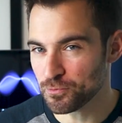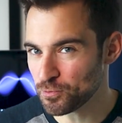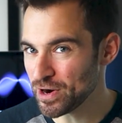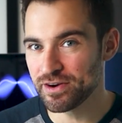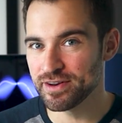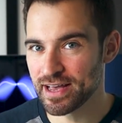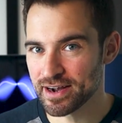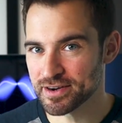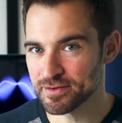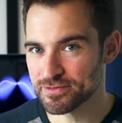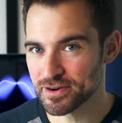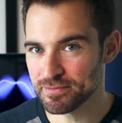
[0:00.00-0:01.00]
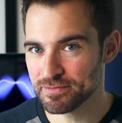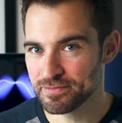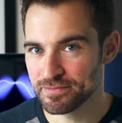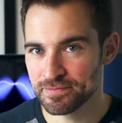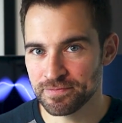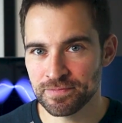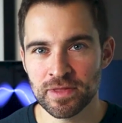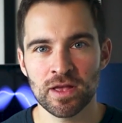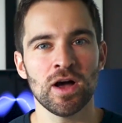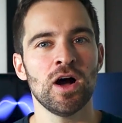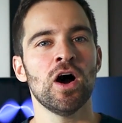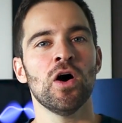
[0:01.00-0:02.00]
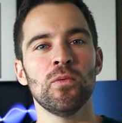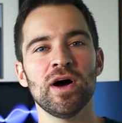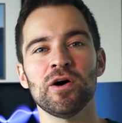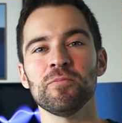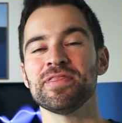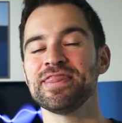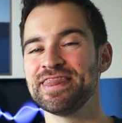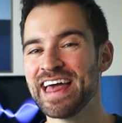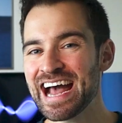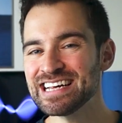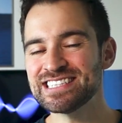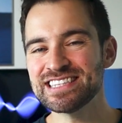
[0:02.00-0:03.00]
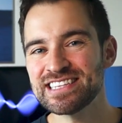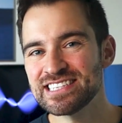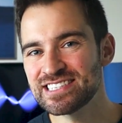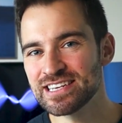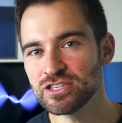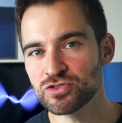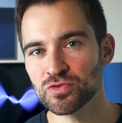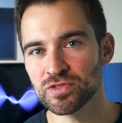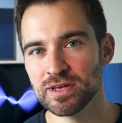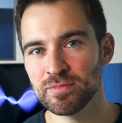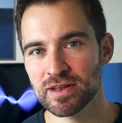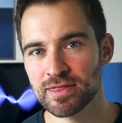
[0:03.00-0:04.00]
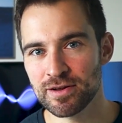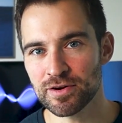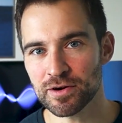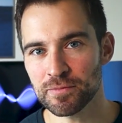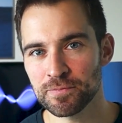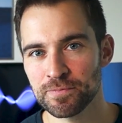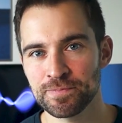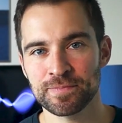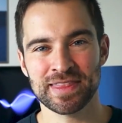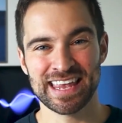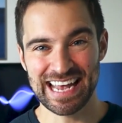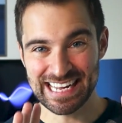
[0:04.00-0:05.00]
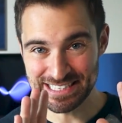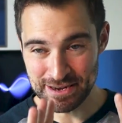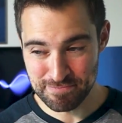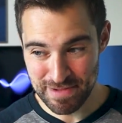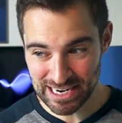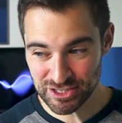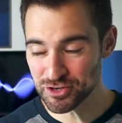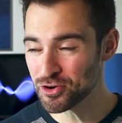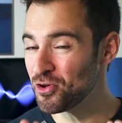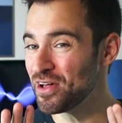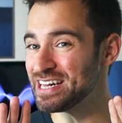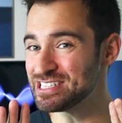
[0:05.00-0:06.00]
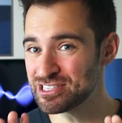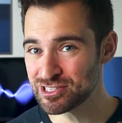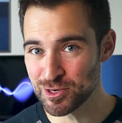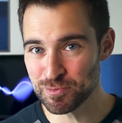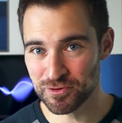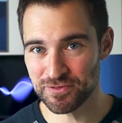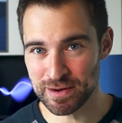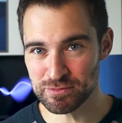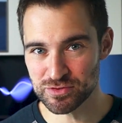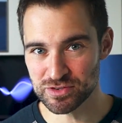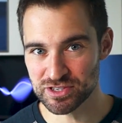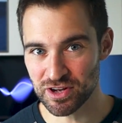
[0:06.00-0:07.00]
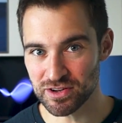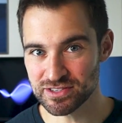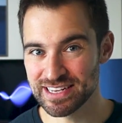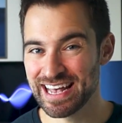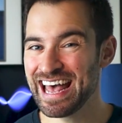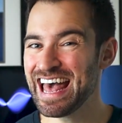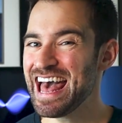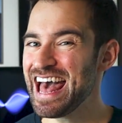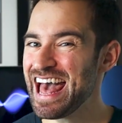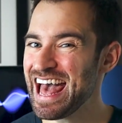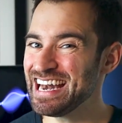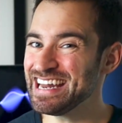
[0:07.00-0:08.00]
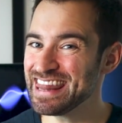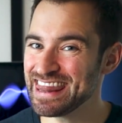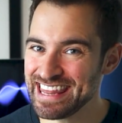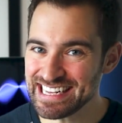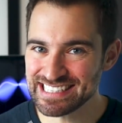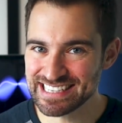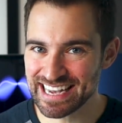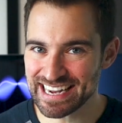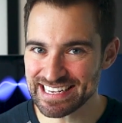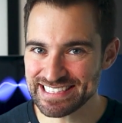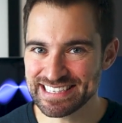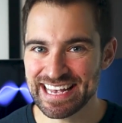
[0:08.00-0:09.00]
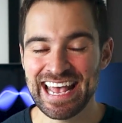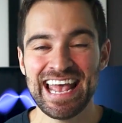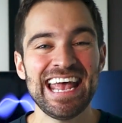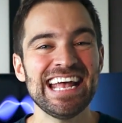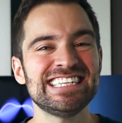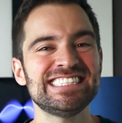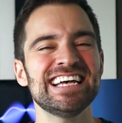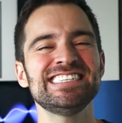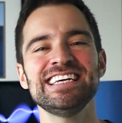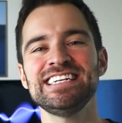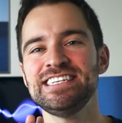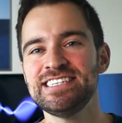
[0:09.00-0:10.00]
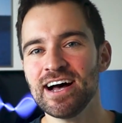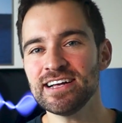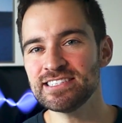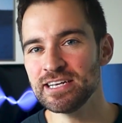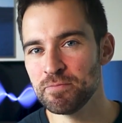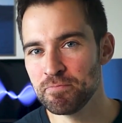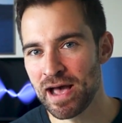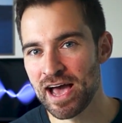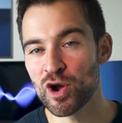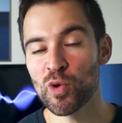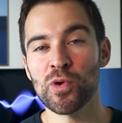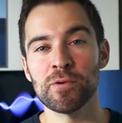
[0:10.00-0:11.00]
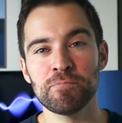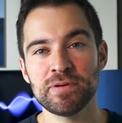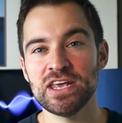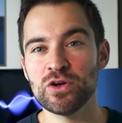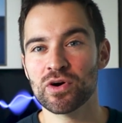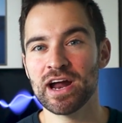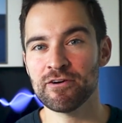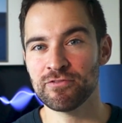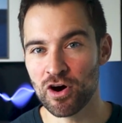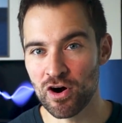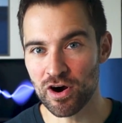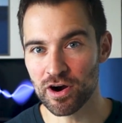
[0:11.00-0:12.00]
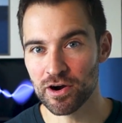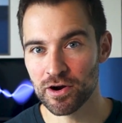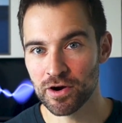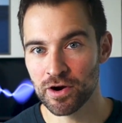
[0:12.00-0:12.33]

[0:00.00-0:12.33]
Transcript: Where did that come from? Well, that's the central limit theorem. It's a magical and super famous result. And in this case, it says it doesn't matter what P or F are.